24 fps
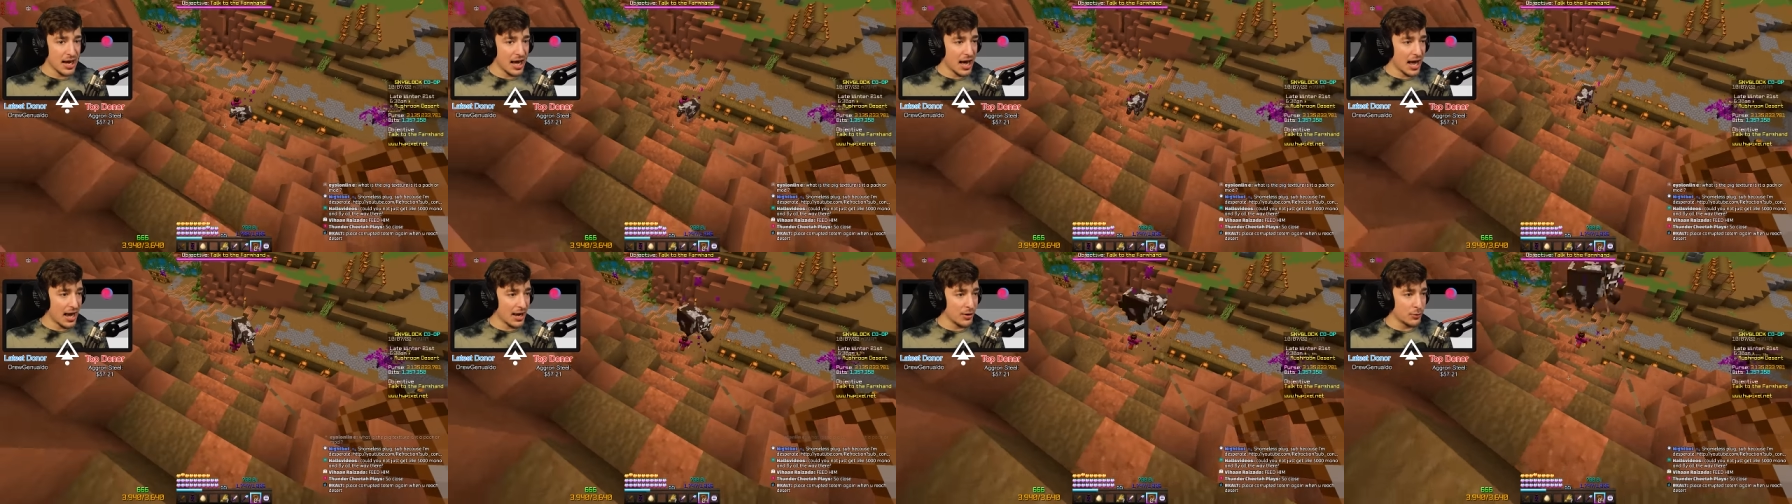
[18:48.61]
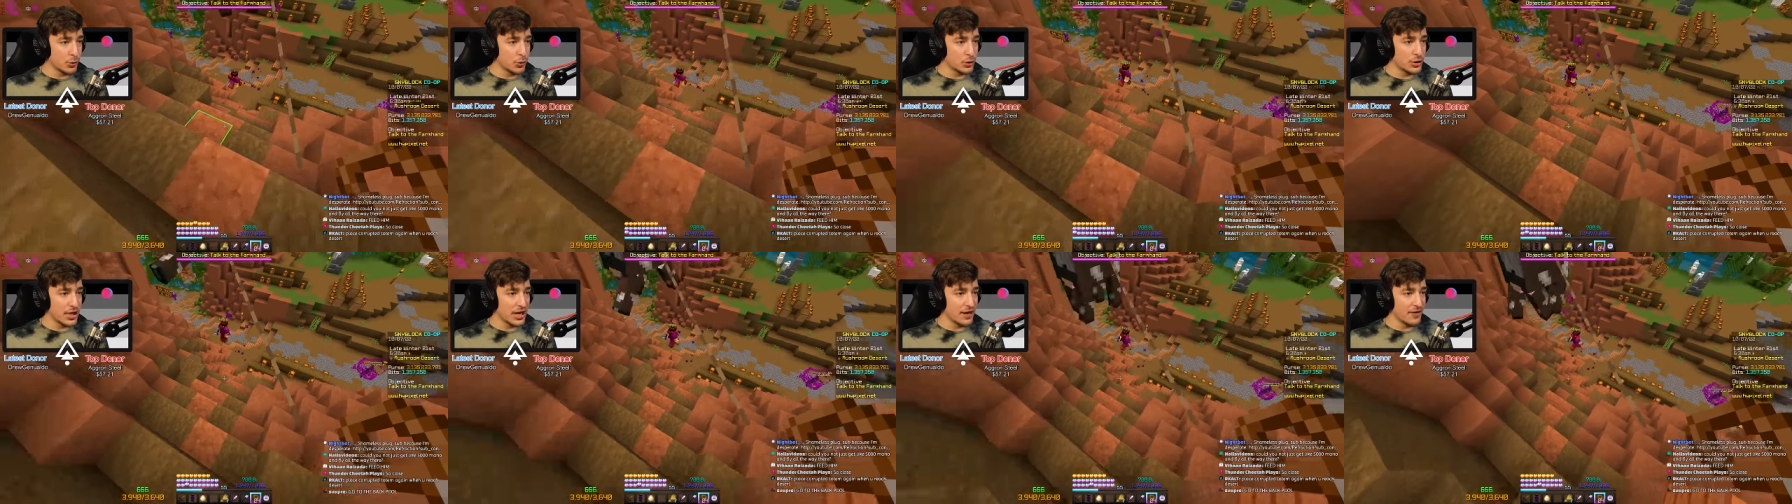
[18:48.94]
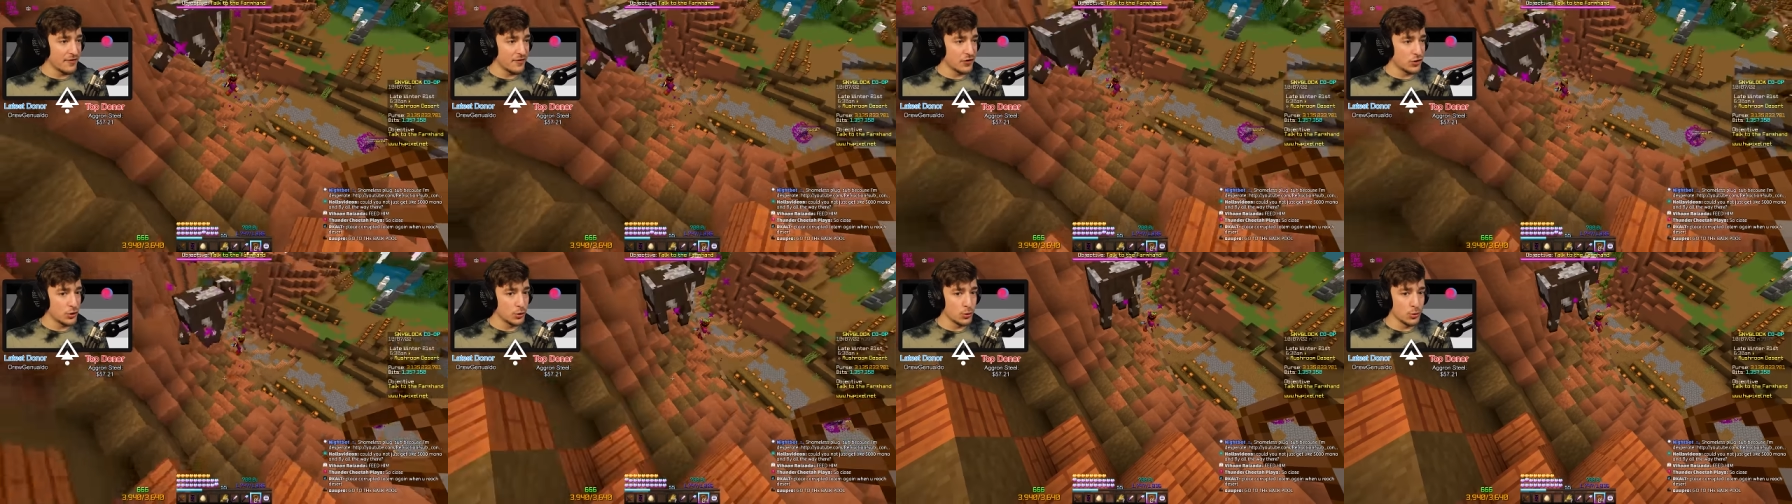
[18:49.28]
I will
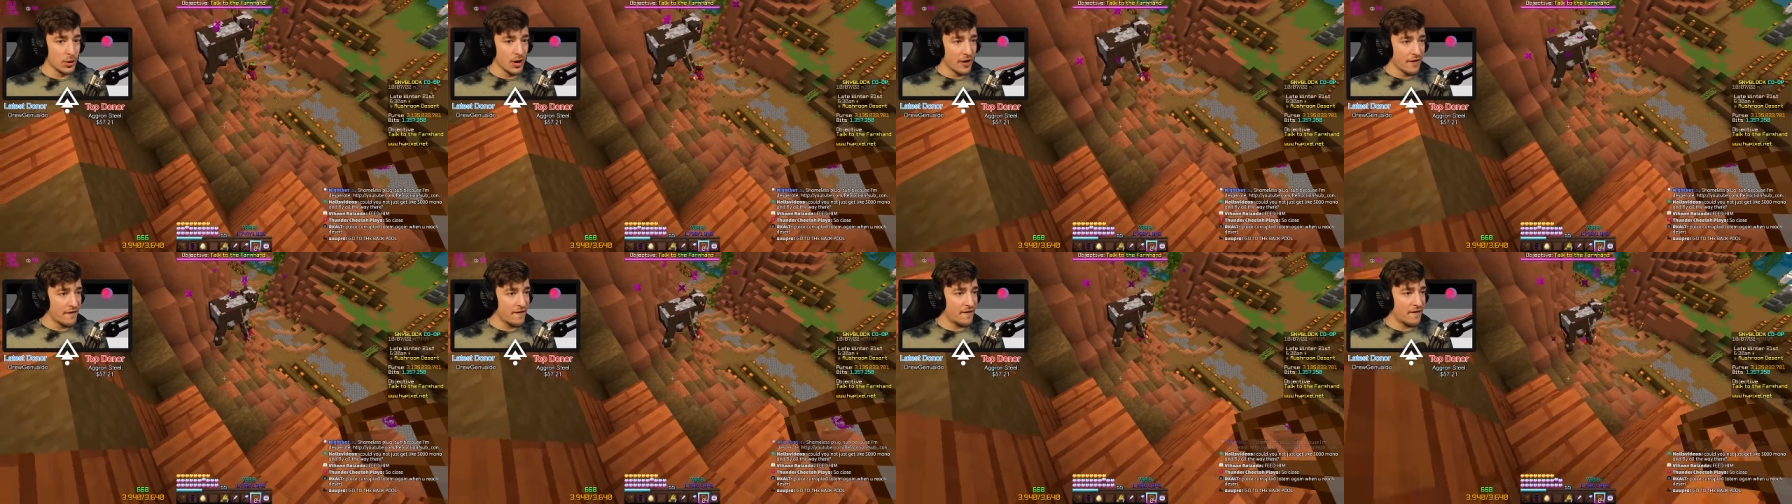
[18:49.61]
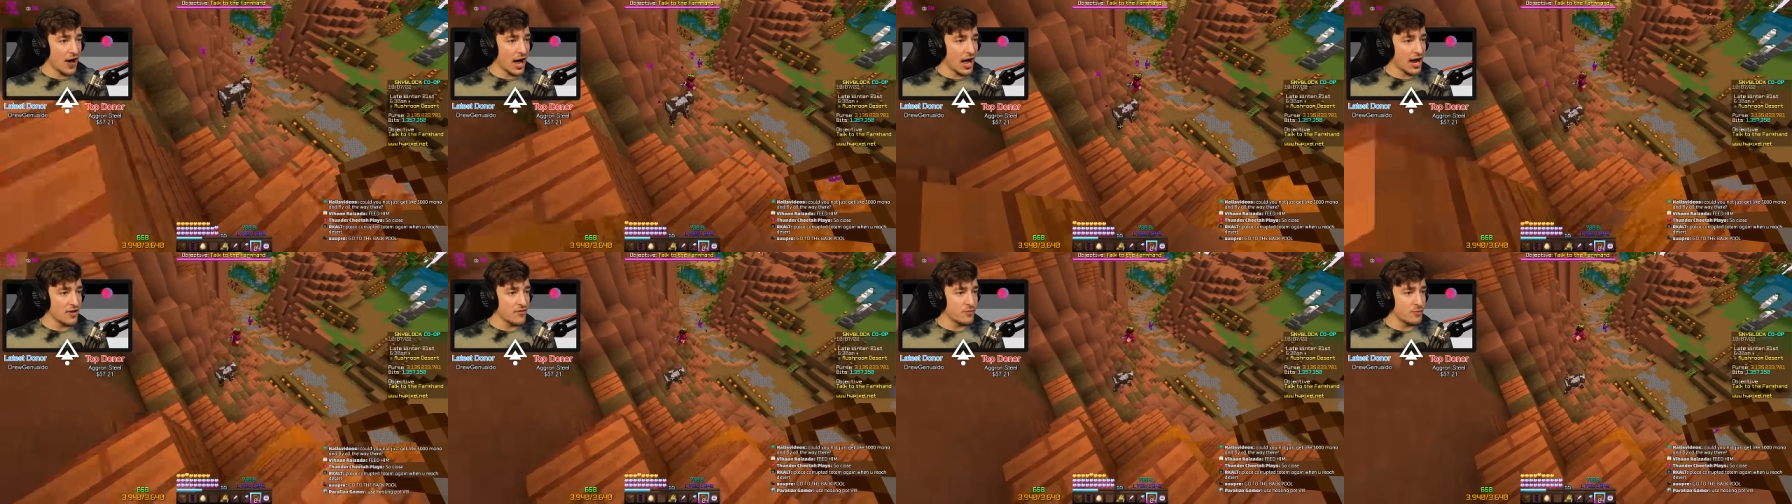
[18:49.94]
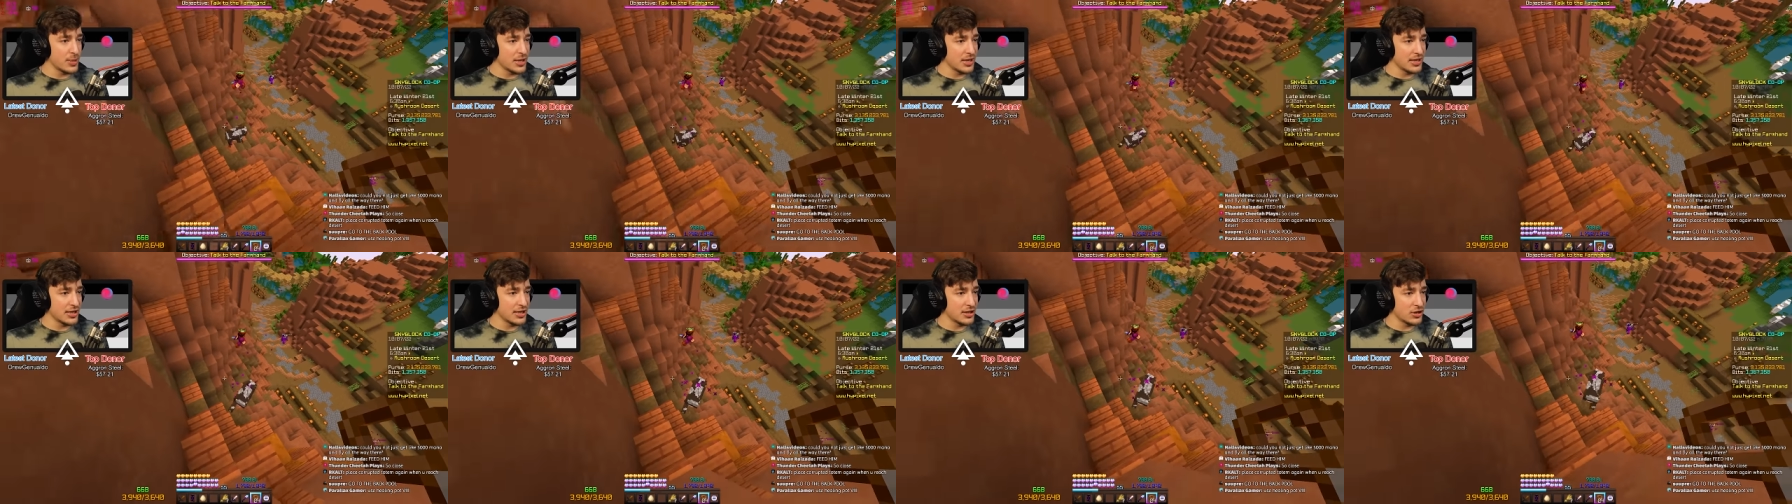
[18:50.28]
give you 5
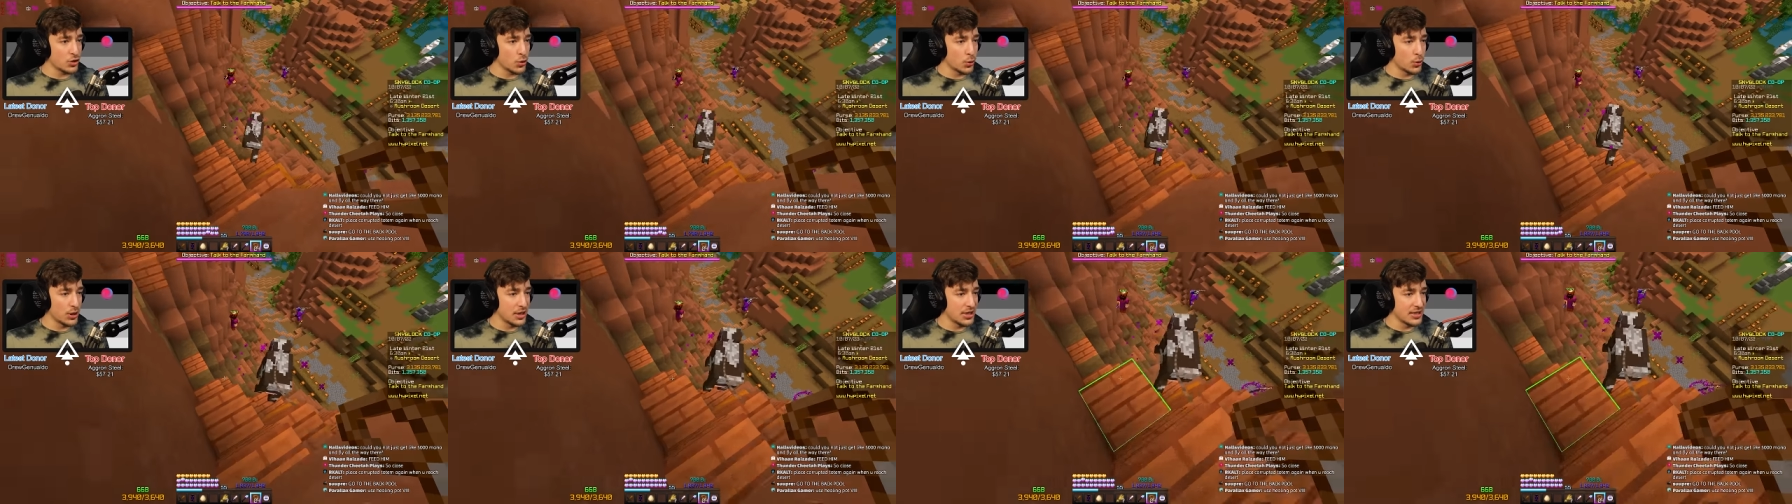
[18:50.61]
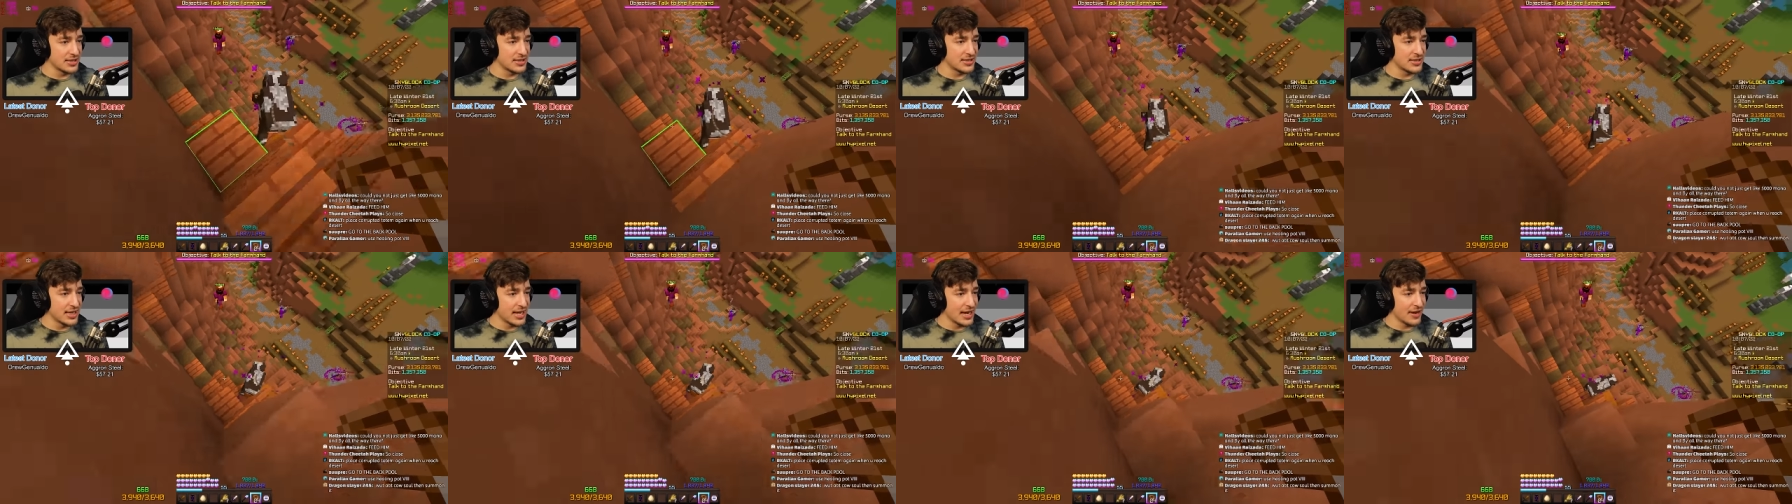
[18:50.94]
million coins